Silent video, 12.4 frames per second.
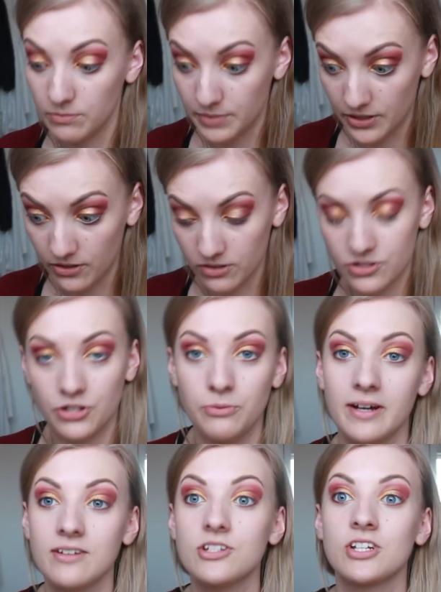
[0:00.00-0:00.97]
but not too
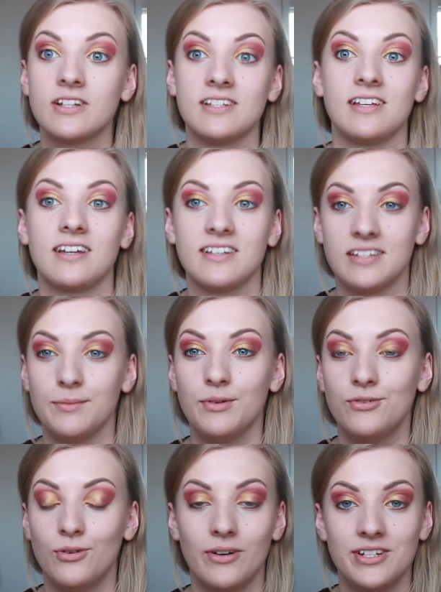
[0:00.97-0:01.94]
much, because like I said
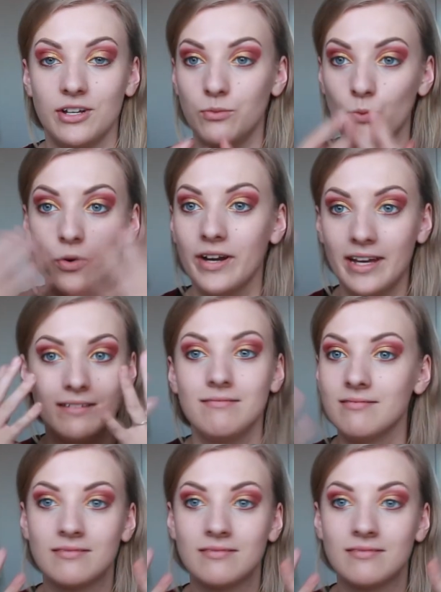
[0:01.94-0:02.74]
before, I don't want it